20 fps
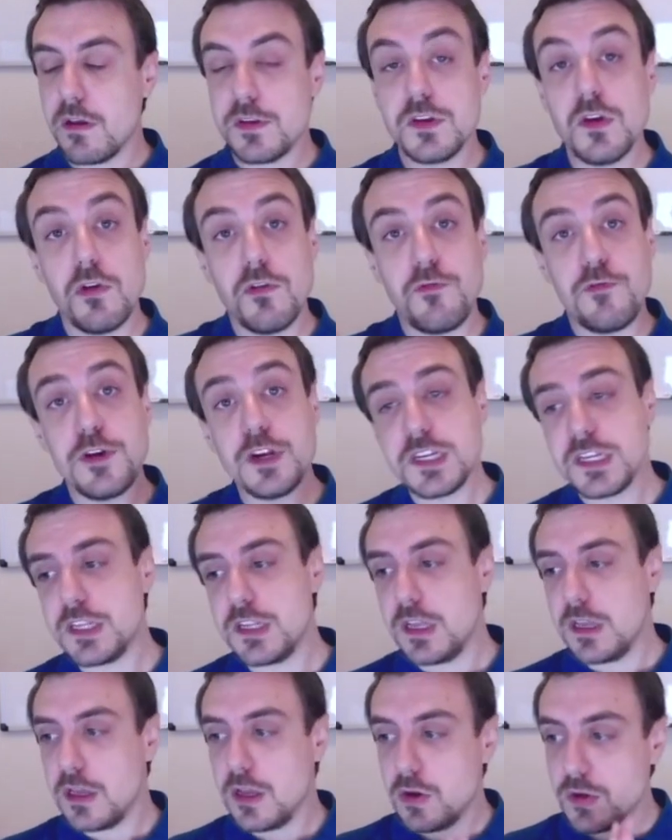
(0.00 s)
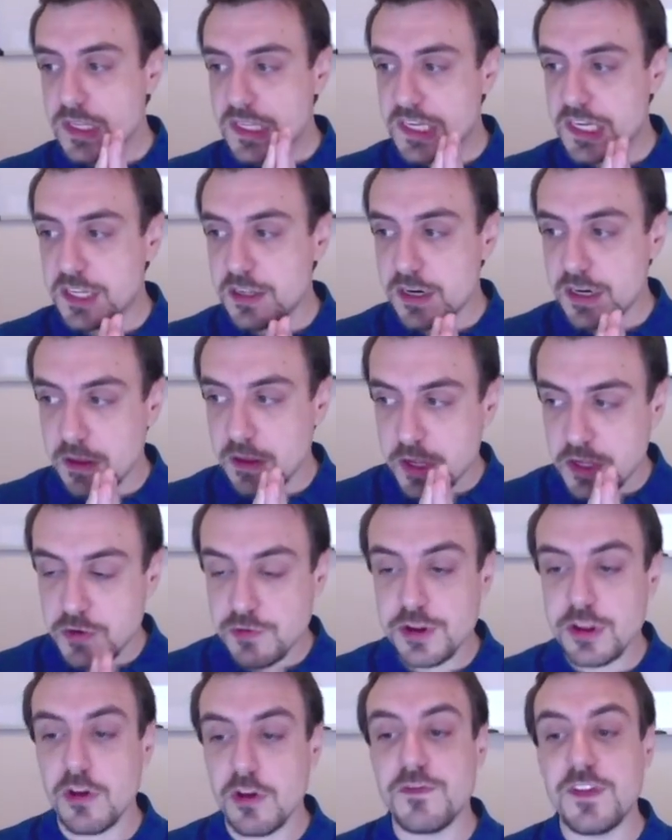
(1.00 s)
So first, consider the
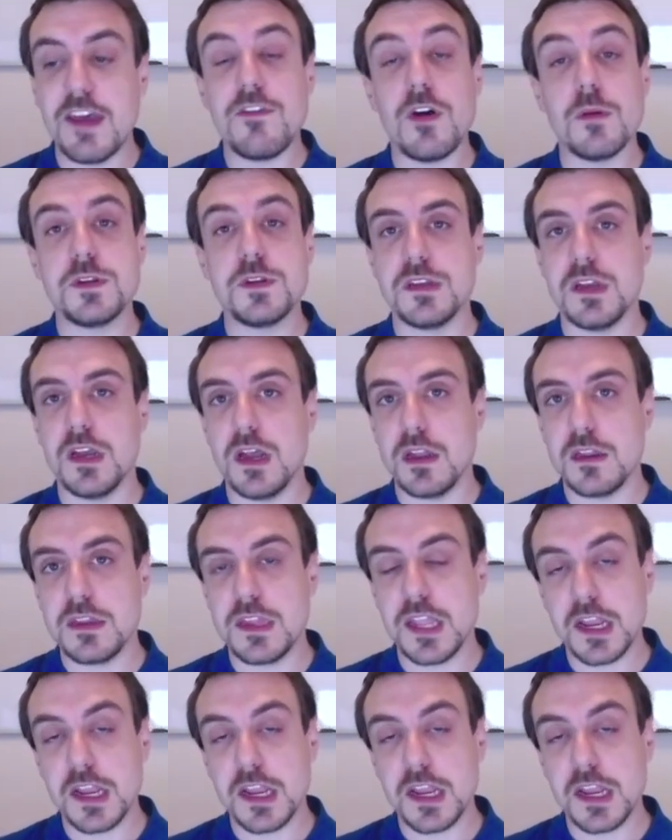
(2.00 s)
maturity of DevOps